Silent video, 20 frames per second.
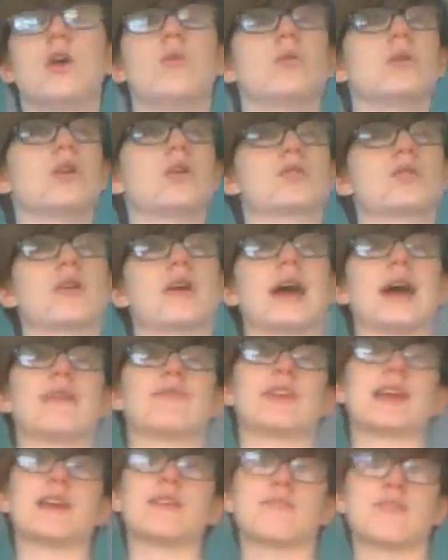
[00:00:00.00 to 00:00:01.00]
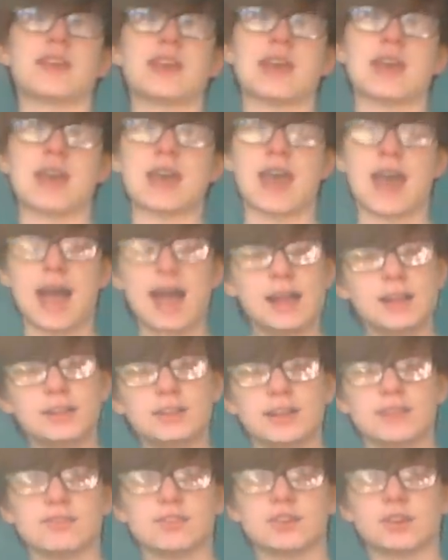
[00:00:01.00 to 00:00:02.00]
We also have
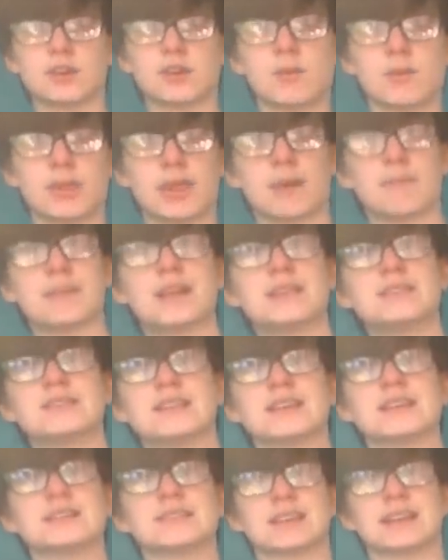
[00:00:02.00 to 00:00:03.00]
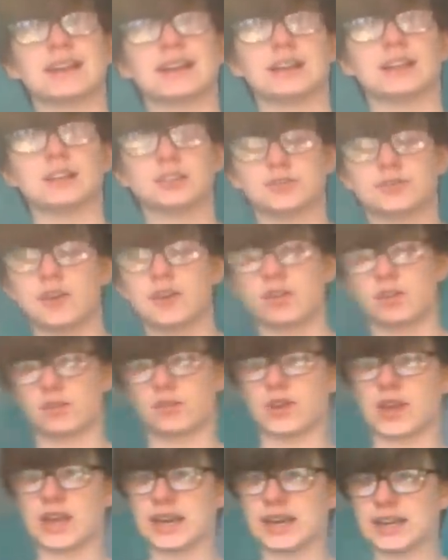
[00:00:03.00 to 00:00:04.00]
EVEL, if you don't know what that means, it's English Votes
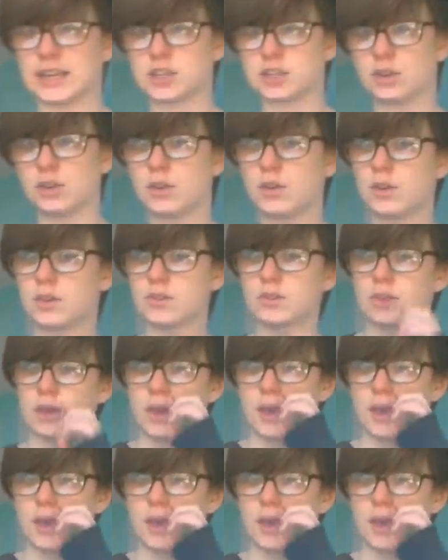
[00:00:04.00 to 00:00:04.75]
for English Laws.